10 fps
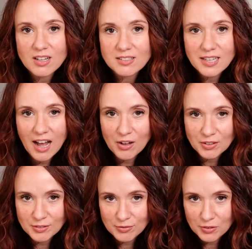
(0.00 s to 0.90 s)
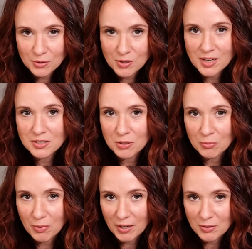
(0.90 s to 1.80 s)
Italian food to
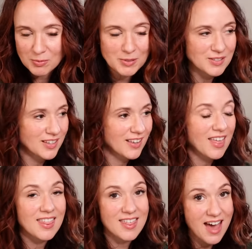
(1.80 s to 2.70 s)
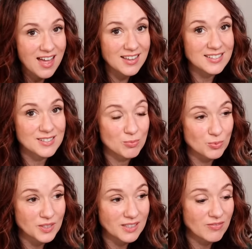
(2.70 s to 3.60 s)
record music. That is
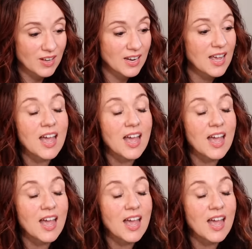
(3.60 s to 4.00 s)
really fun.